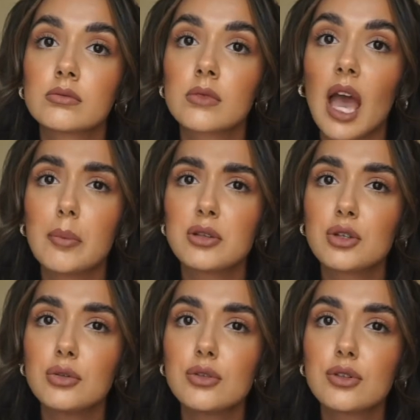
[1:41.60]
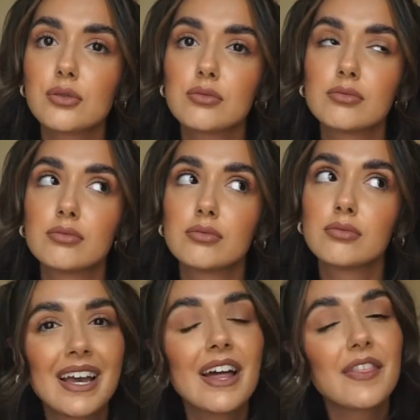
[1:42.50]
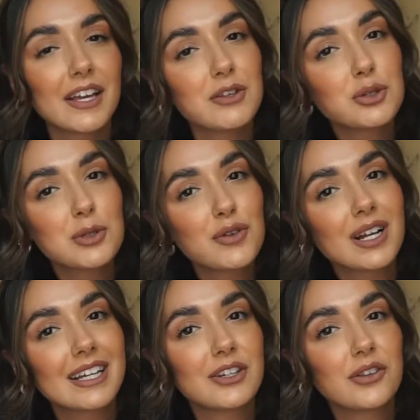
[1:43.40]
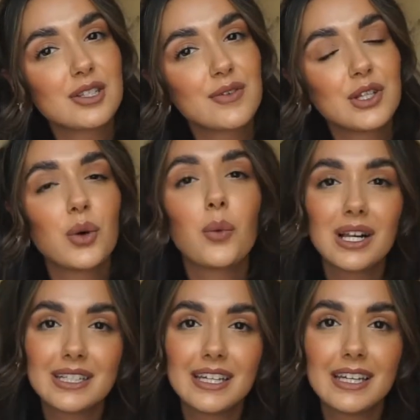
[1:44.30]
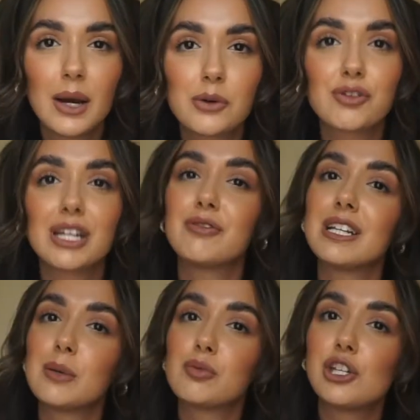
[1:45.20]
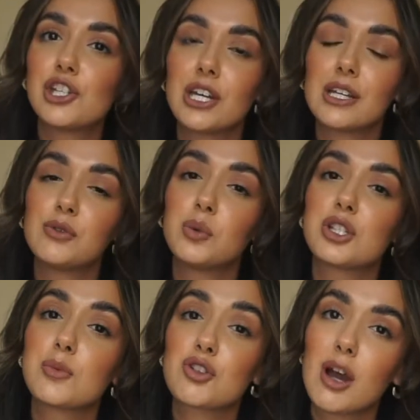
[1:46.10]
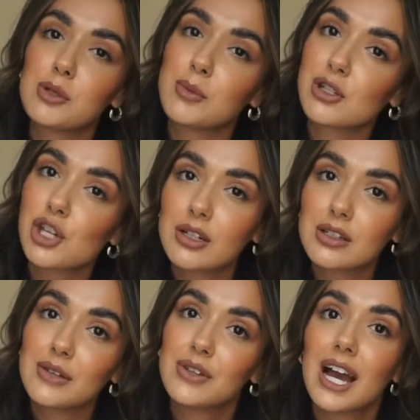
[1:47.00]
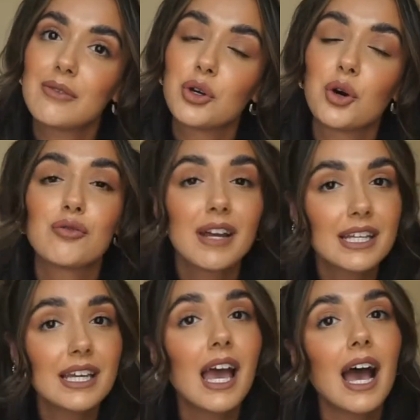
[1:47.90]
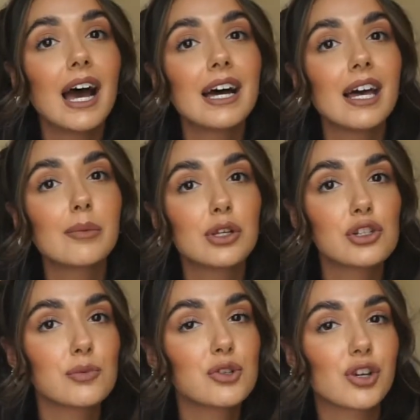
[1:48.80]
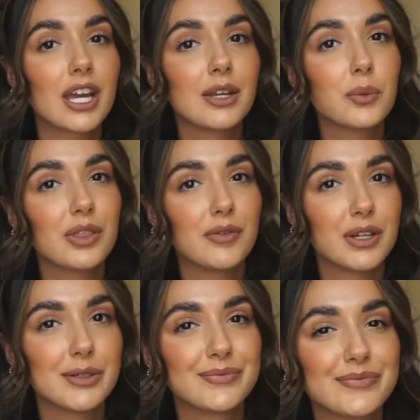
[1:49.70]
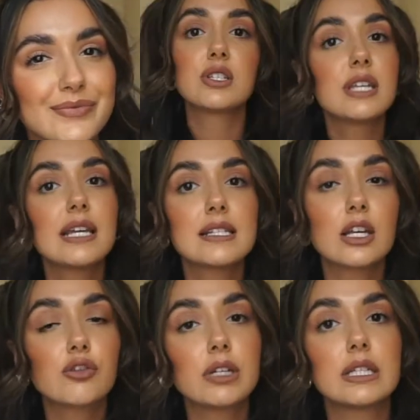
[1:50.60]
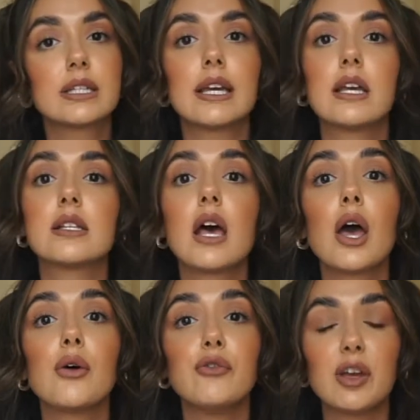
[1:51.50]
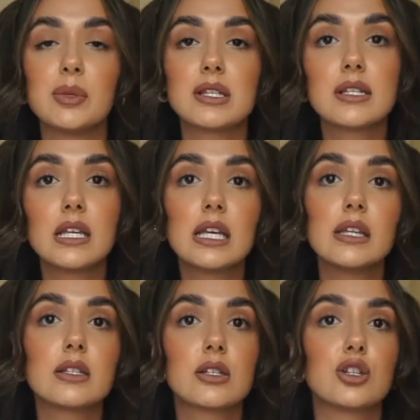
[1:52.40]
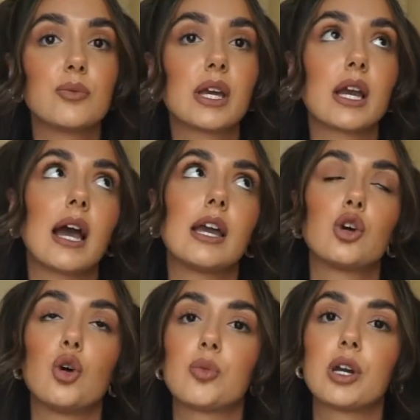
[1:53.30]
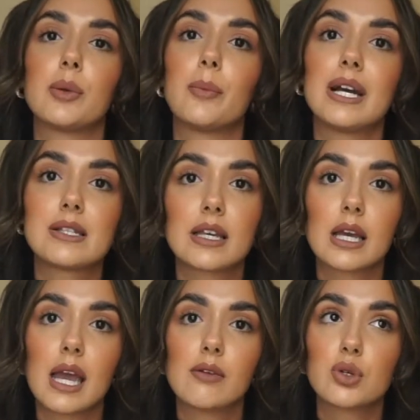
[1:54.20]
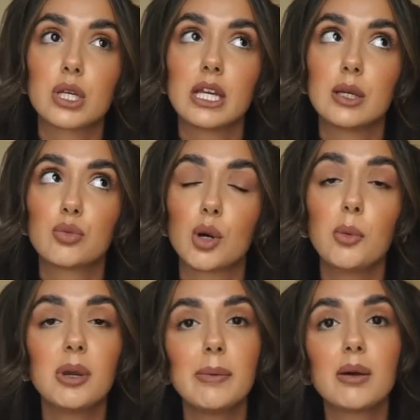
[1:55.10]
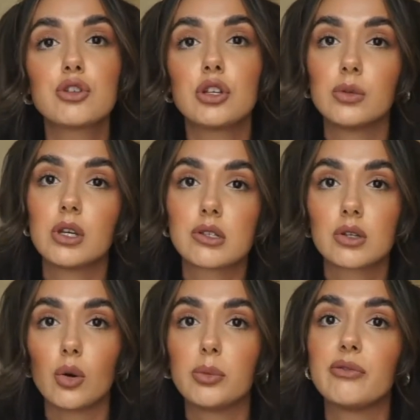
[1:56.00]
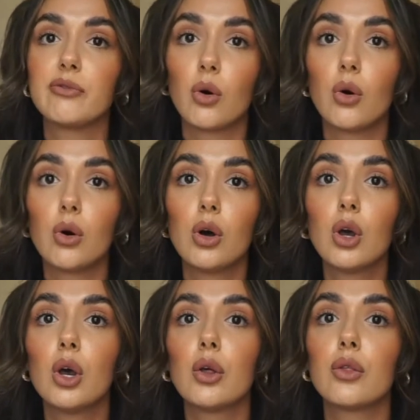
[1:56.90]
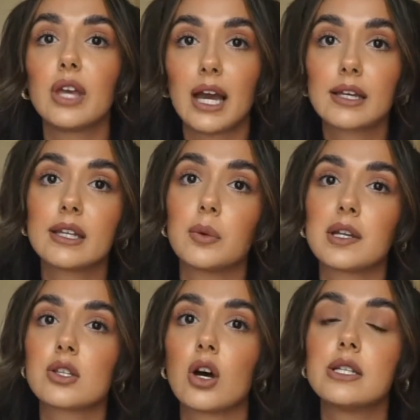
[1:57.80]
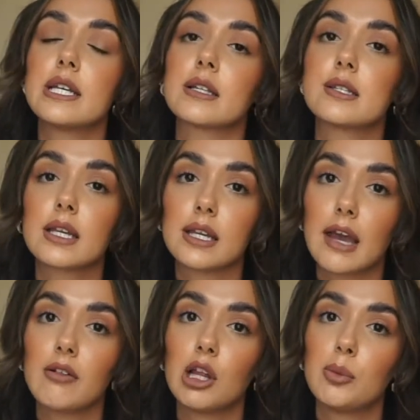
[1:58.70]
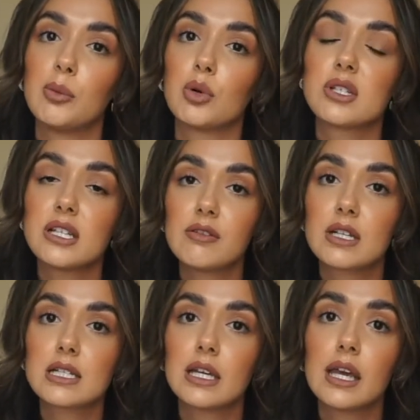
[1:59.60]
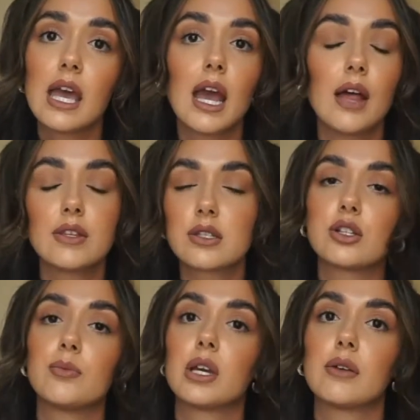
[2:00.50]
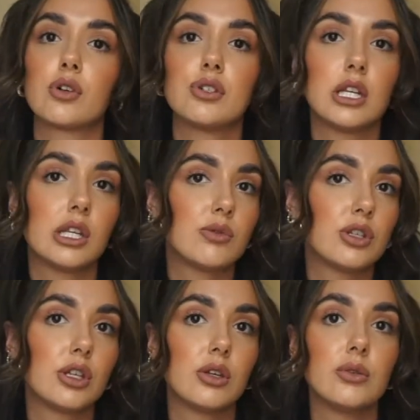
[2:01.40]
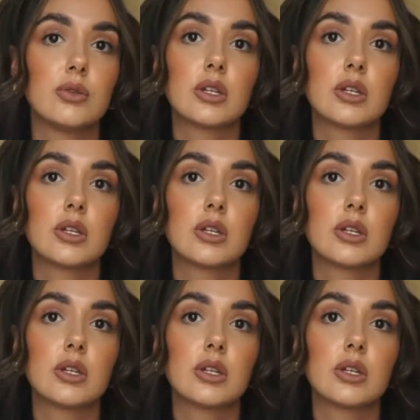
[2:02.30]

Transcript: episodes. Thank you so much for clicking on this video. While you're here, I would really appreciate it if you would subscribe to my channel if you haven't already, and I'm going to jump straight in with the video. Today's ingredient is vitamin C. This is something I incorporated in my skincare routine probably about 2 years ago, before the acne, when I started taking skincare a little bit more seriously, and this is something I've continued to use